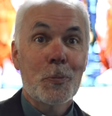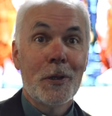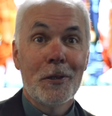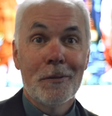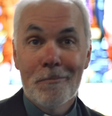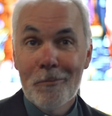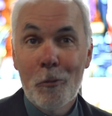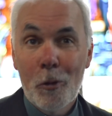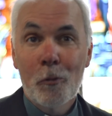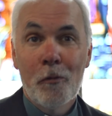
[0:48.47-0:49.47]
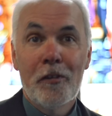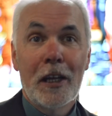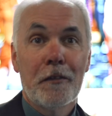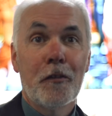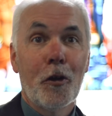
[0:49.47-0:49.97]
been
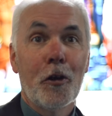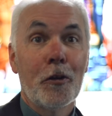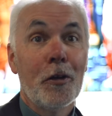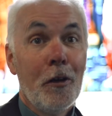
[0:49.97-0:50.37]
fairly full on.